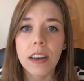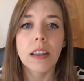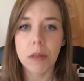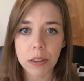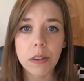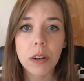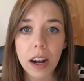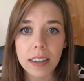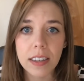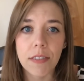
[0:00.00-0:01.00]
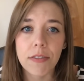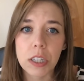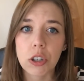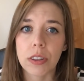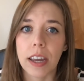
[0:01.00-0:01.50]
They want their own content
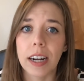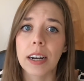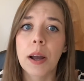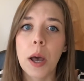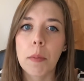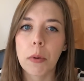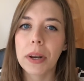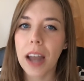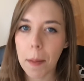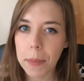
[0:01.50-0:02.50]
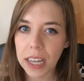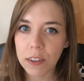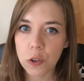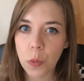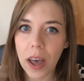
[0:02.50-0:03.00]
featured there, but when not
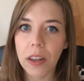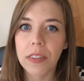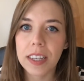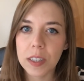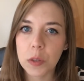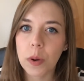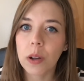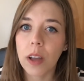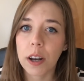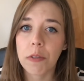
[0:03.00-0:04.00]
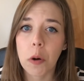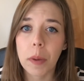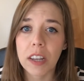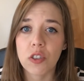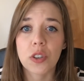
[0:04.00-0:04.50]
managed well, this is where a lot of
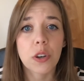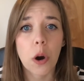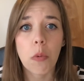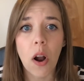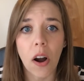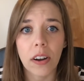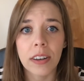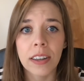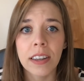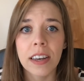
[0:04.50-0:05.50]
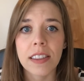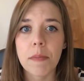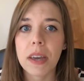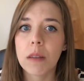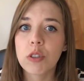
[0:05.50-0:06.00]
homepages could go wrong. They
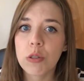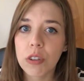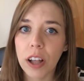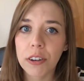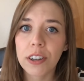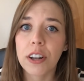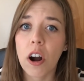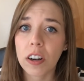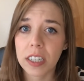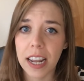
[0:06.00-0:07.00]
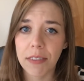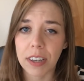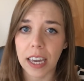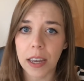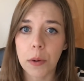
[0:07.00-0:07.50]
become too cluttered and hard to
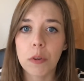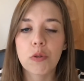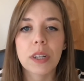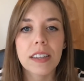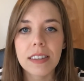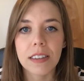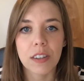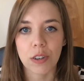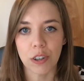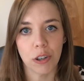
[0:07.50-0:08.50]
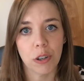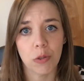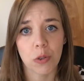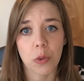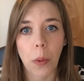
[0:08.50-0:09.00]
navigate, which would instantly turn your
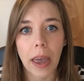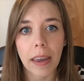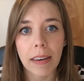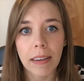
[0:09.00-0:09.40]
users away.